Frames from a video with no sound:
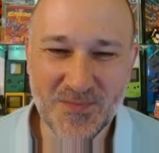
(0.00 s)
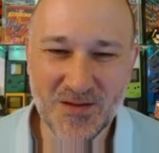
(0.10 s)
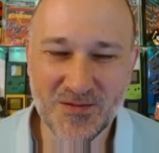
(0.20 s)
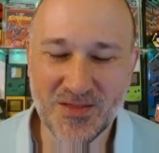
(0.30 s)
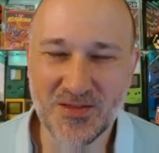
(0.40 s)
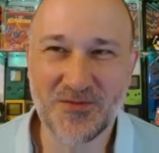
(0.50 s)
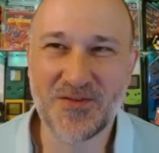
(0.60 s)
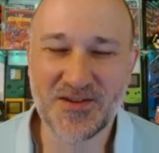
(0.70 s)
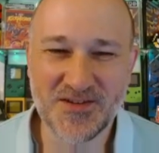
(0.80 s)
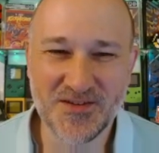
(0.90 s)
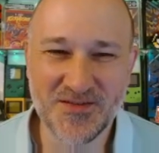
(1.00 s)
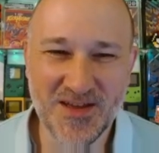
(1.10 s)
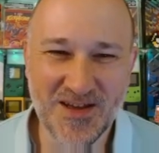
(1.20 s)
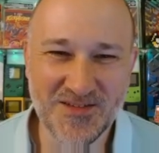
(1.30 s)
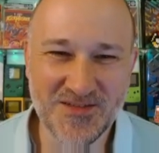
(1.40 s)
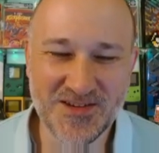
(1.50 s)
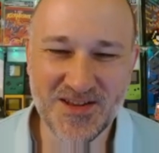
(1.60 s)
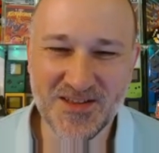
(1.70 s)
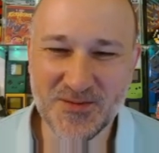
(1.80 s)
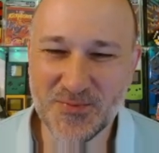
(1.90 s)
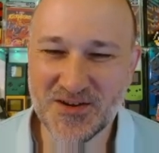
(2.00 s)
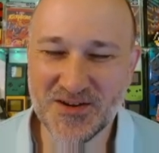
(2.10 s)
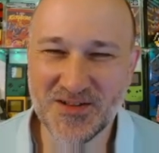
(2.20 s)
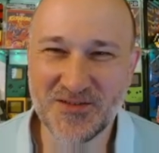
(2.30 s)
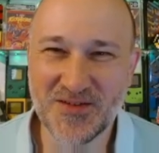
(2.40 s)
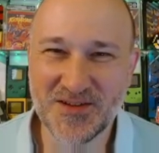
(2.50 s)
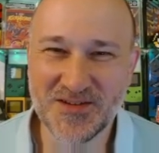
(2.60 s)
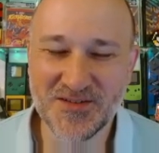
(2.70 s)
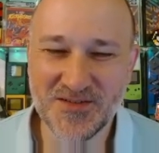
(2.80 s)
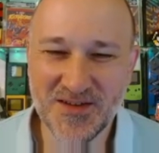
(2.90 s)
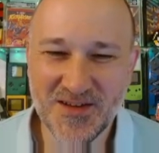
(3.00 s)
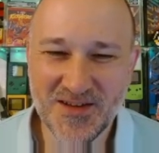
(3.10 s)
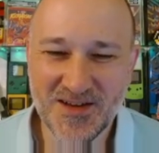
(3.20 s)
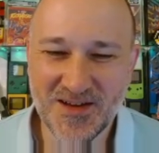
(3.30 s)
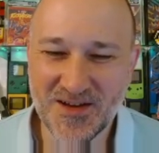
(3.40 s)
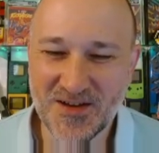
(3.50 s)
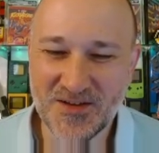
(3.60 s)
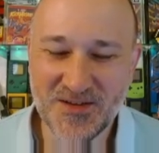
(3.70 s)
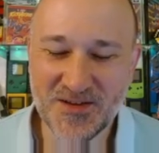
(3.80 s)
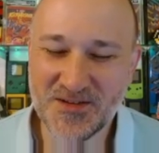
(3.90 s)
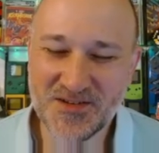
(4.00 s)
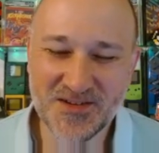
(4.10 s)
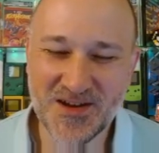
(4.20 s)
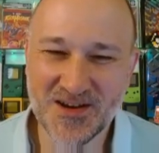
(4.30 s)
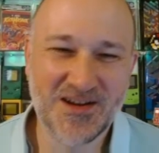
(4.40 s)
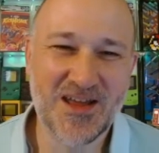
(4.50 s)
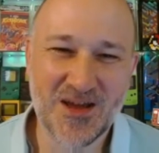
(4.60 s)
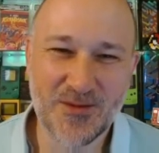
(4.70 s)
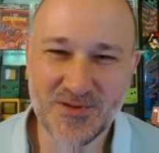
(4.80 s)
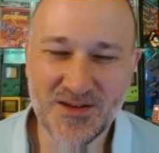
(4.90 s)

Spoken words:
what are the festive? Yeah, he's not looking particularly festive. It's just not going to happen.